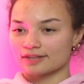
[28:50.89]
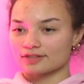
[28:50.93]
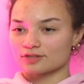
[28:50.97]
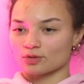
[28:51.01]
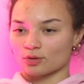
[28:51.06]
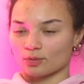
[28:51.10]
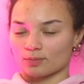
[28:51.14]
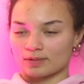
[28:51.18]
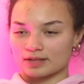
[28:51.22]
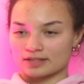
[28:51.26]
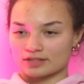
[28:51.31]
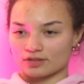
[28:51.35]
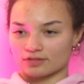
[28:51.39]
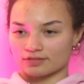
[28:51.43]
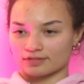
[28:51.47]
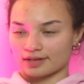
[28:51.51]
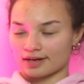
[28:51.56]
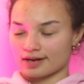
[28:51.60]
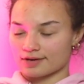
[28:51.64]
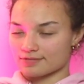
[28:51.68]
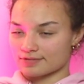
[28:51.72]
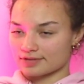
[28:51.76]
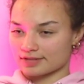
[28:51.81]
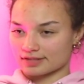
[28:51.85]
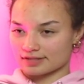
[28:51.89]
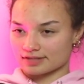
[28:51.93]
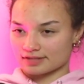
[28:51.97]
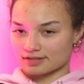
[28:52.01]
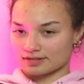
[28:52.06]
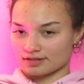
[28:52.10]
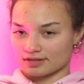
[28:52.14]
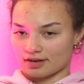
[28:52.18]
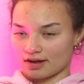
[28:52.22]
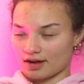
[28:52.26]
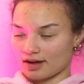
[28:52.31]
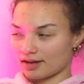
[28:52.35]
told myself that I was
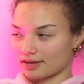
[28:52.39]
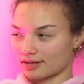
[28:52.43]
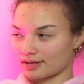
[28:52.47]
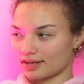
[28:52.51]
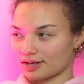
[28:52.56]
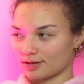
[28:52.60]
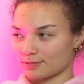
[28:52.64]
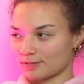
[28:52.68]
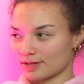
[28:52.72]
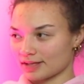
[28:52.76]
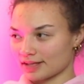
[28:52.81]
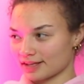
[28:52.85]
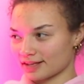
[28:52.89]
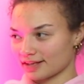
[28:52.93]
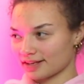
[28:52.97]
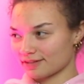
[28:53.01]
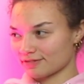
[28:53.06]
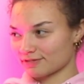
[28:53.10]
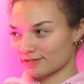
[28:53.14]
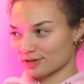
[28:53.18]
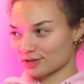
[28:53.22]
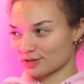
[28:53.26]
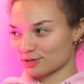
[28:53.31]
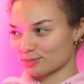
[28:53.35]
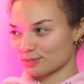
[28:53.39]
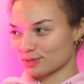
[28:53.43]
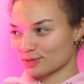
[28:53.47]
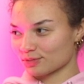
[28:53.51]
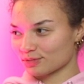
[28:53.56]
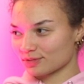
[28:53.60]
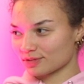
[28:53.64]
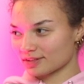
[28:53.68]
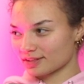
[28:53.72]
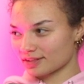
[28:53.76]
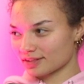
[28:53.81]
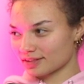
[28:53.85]
not going to make any first
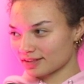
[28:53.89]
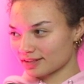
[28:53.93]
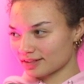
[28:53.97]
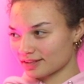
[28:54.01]
moves.